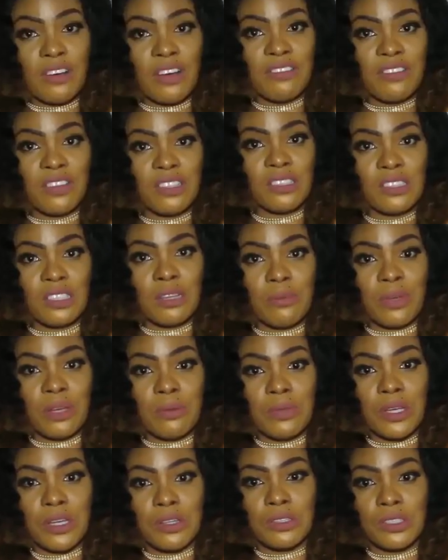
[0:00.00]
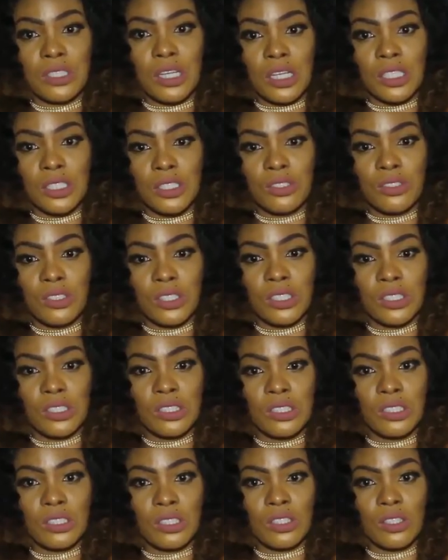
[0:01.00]
Five things that make me a good
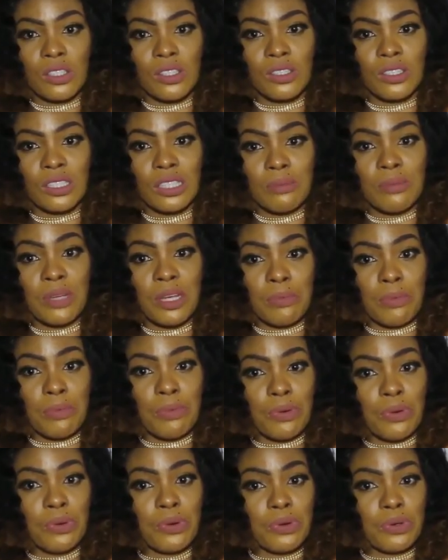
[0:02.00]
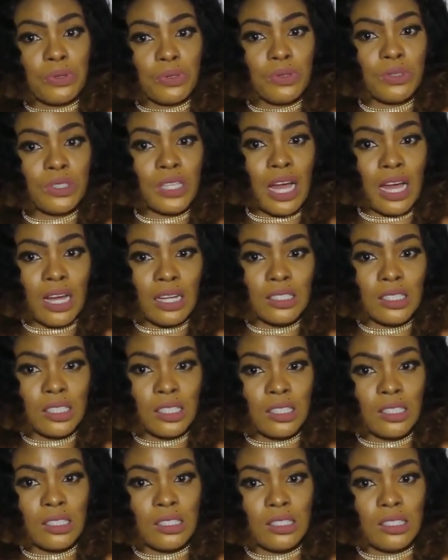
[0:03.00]
actress, that make people good
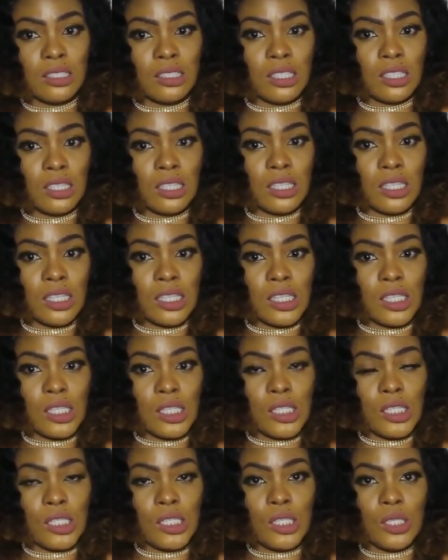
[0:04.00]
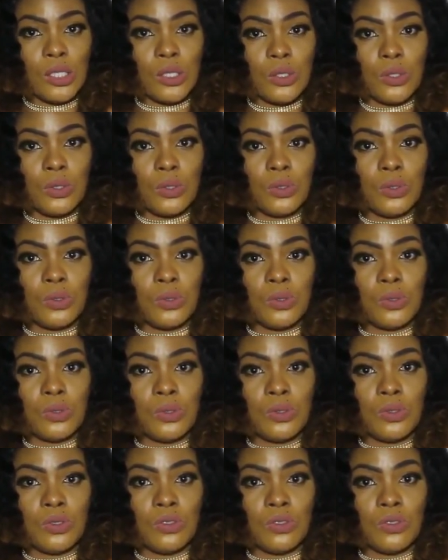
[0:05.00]
actors. Your